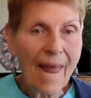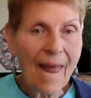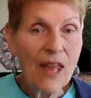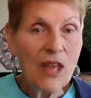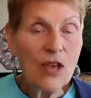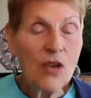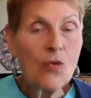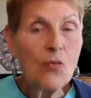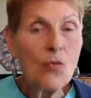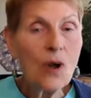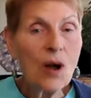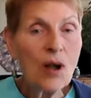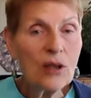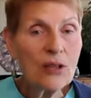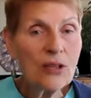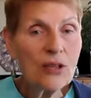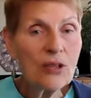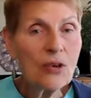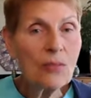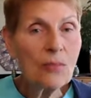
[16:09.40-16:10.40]
you
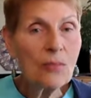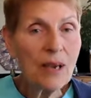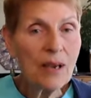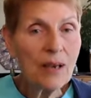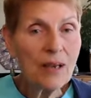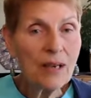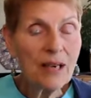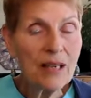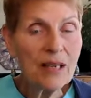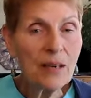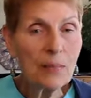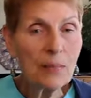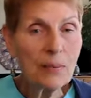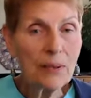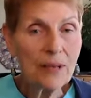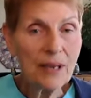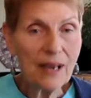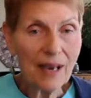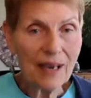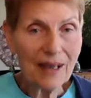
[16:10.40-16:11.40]
also may need to
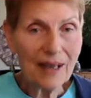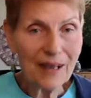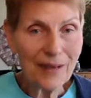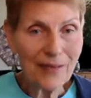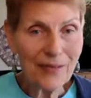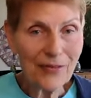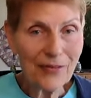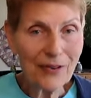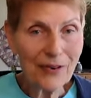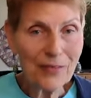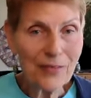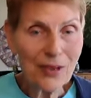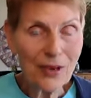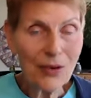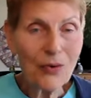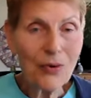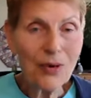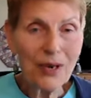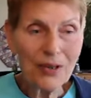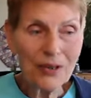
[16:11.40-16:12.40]
protect them from the
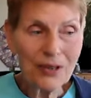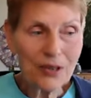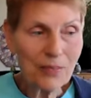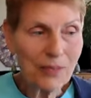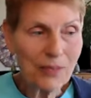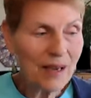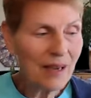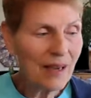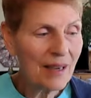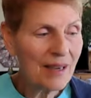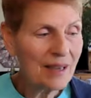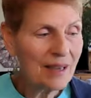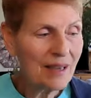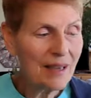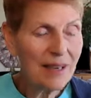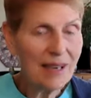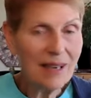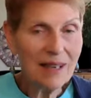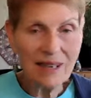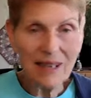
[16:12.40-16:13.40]
critters, because
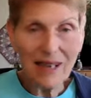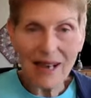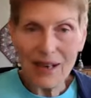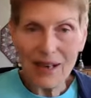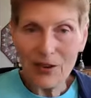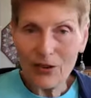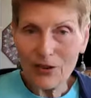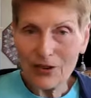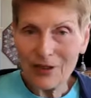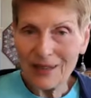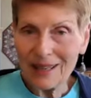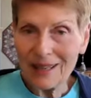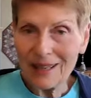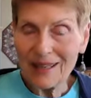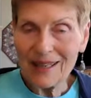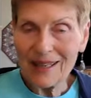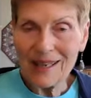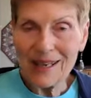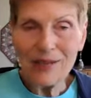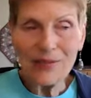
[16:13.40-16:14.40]
these tender
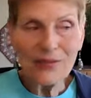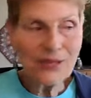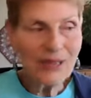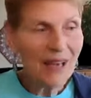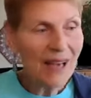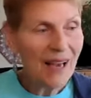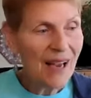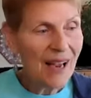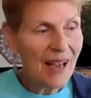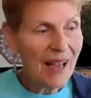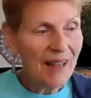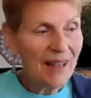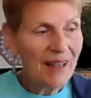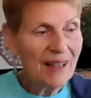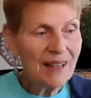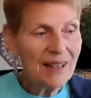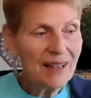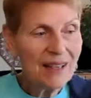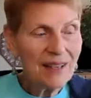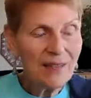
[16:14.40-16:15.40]
little leaves,
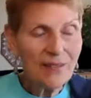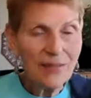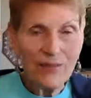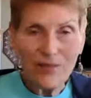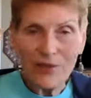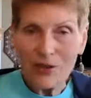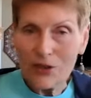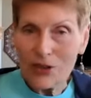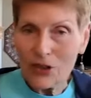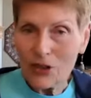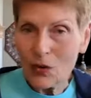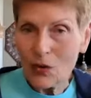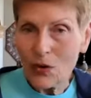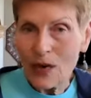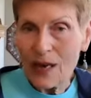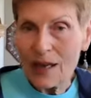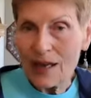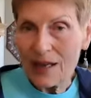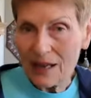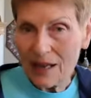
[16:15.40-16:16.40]
this is the first
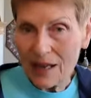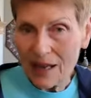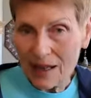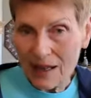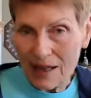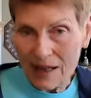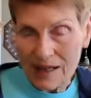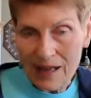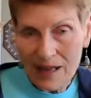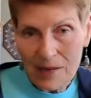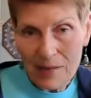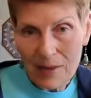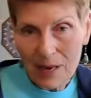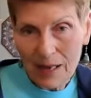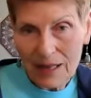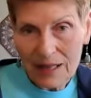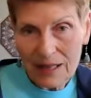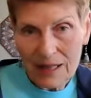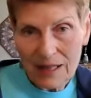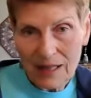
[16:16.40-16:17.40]
green thing that they
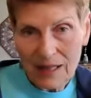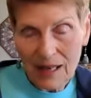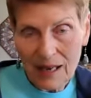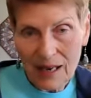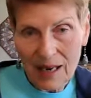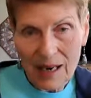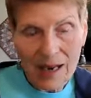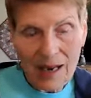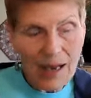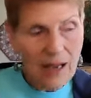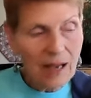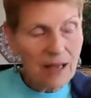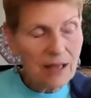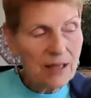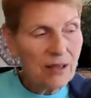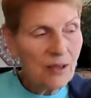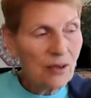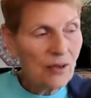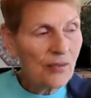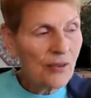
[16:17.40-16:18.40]
might see.
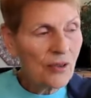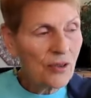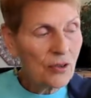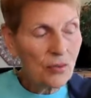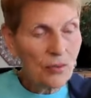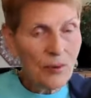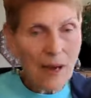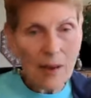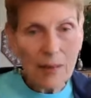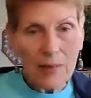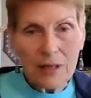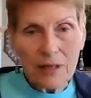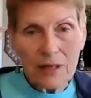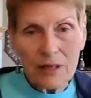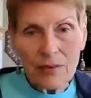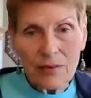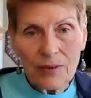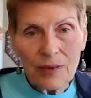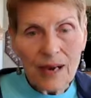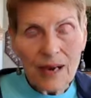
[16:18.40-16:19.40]
So if there's rabbits
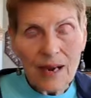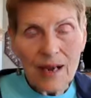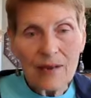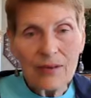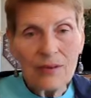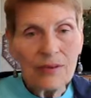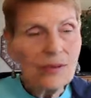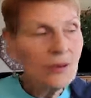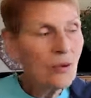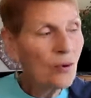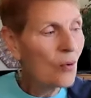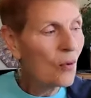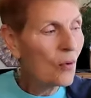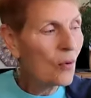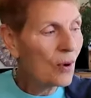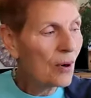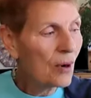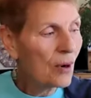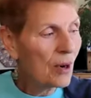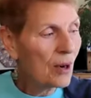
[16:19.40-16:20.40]
around
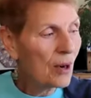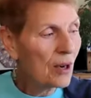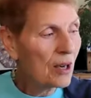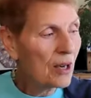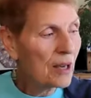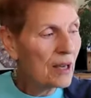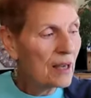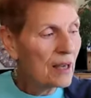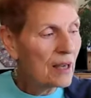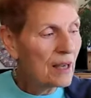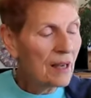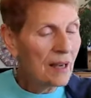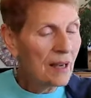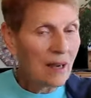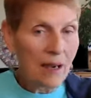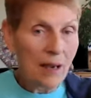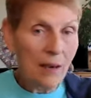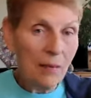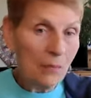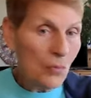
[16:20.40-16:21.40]
or
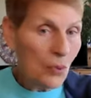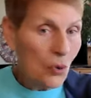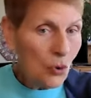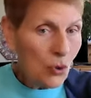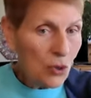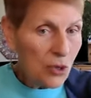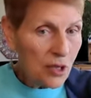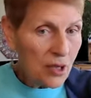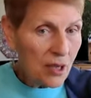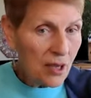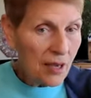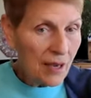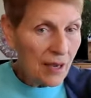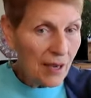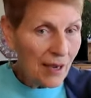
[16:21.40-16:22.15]
moose,